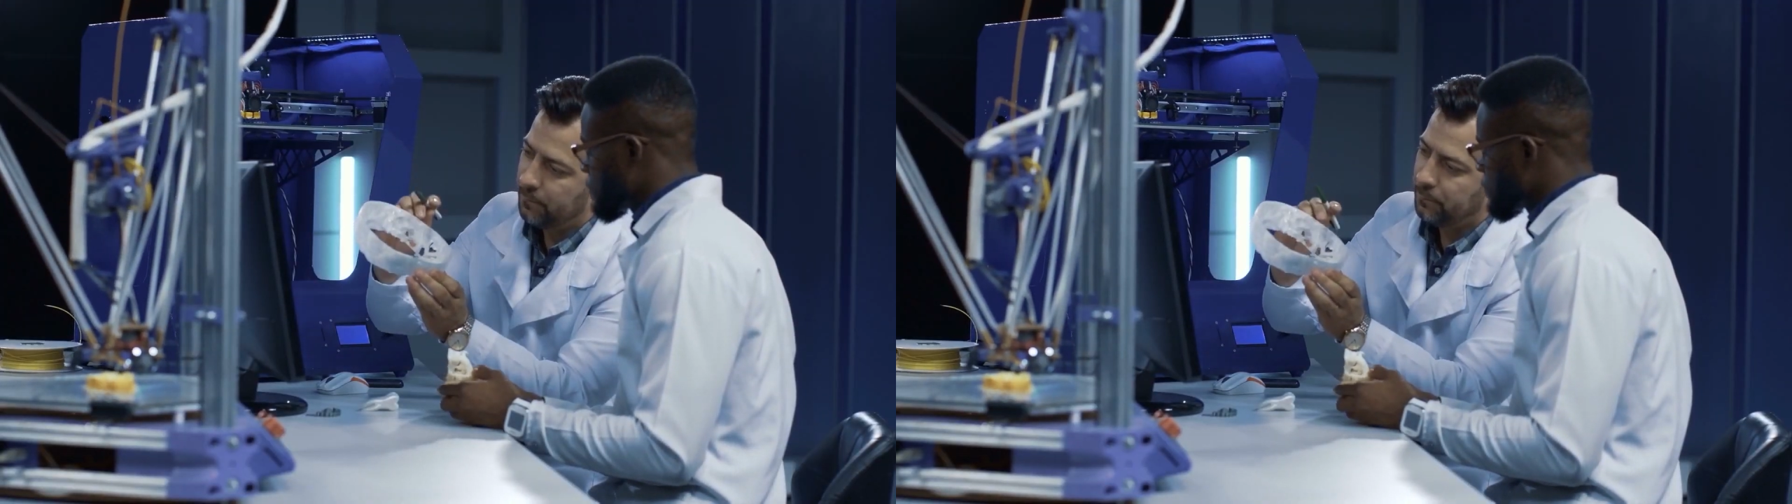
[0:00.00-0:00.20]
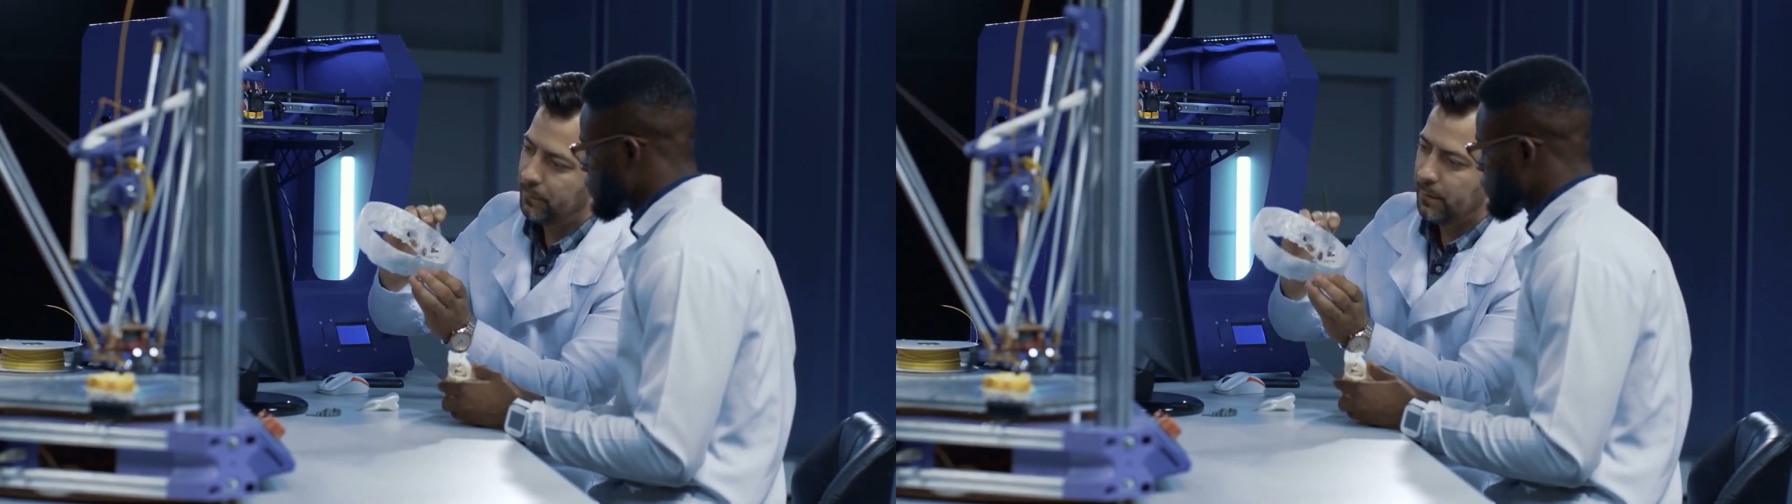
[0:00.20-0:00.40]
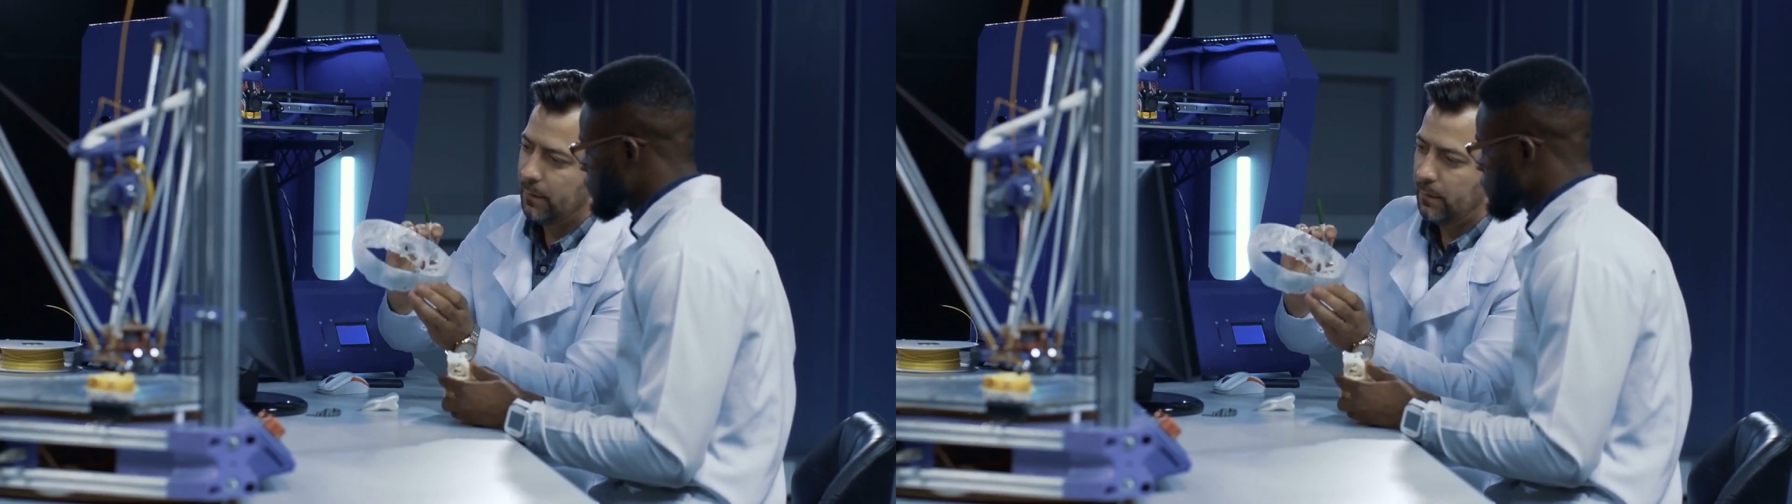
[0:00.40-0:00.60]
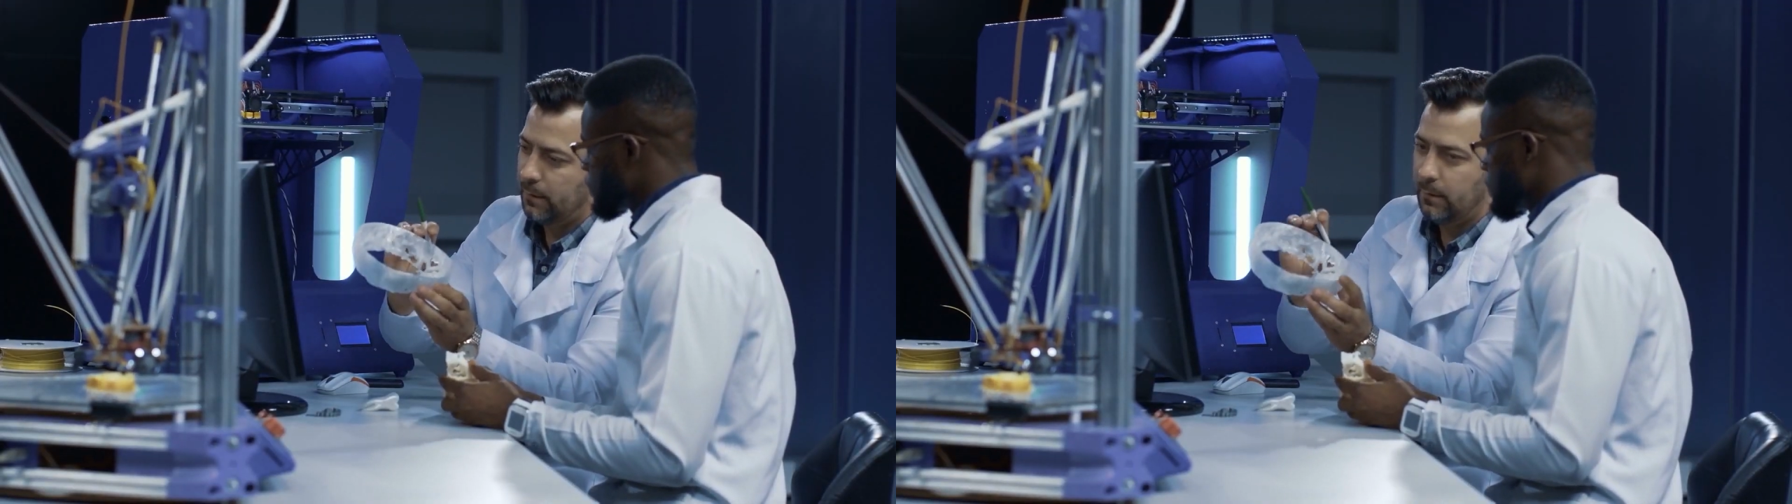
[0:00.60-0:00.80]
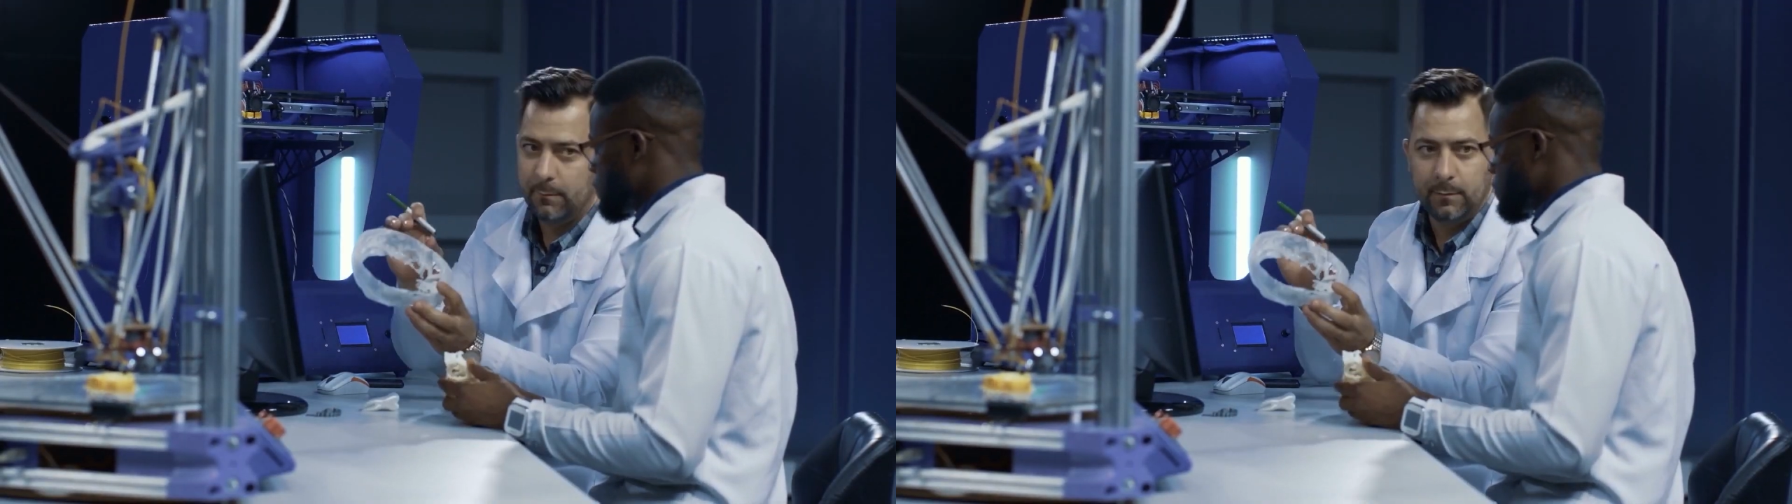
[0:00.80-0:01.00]
to speed
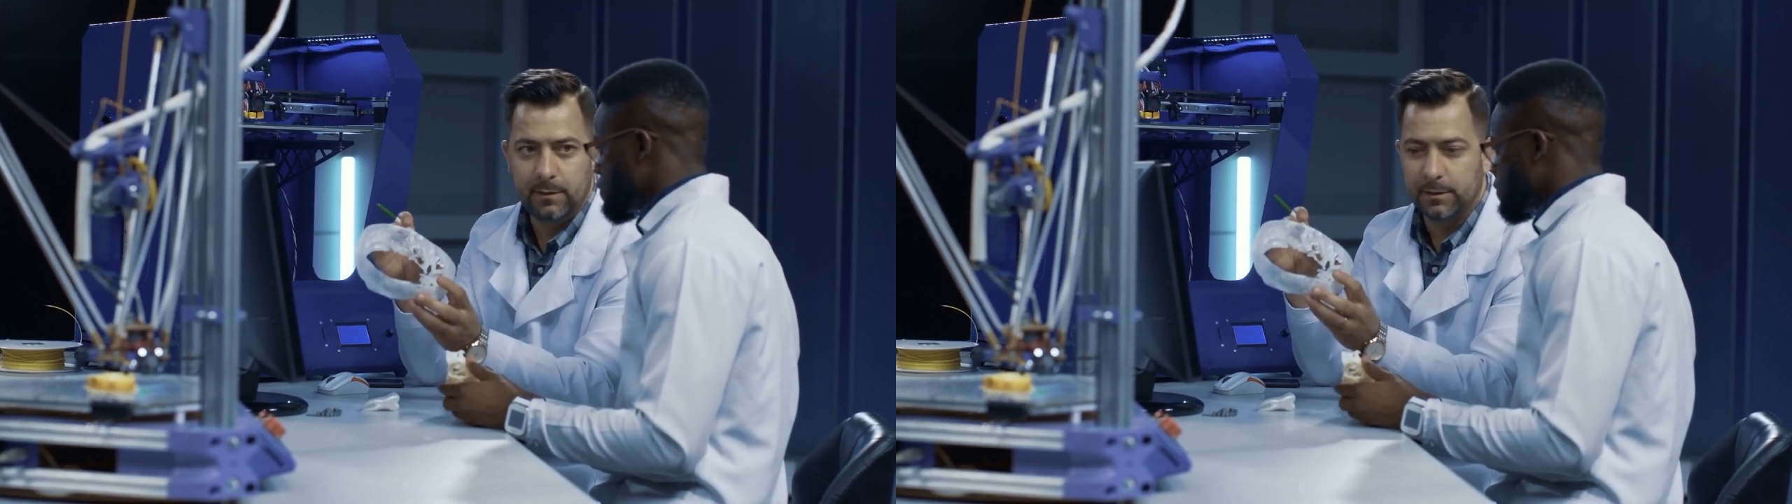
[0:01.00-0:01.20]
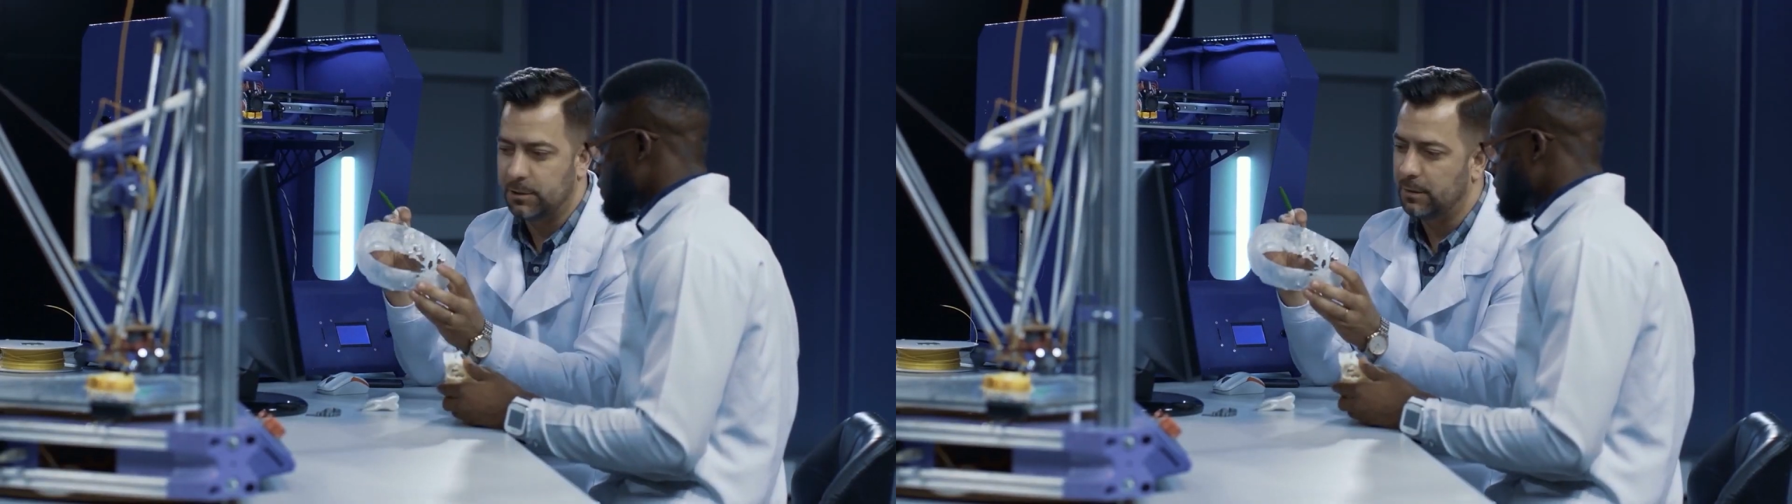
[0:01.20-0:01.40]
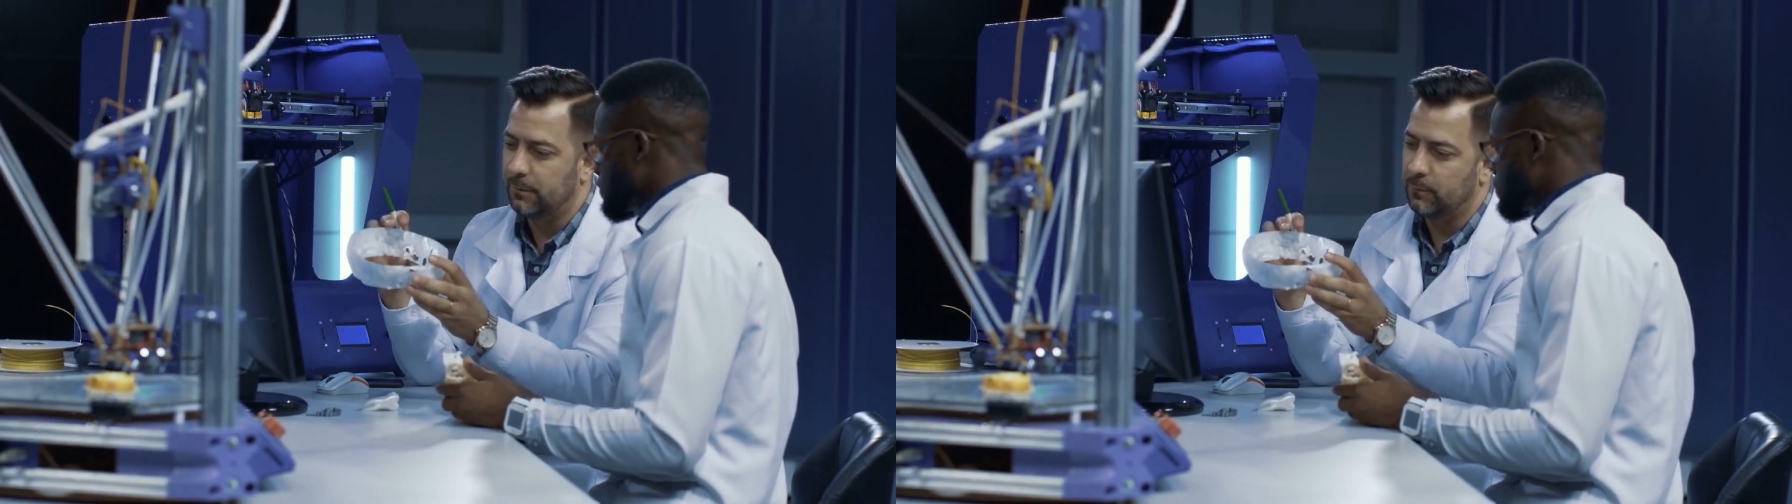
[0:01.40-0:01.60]
prototyping,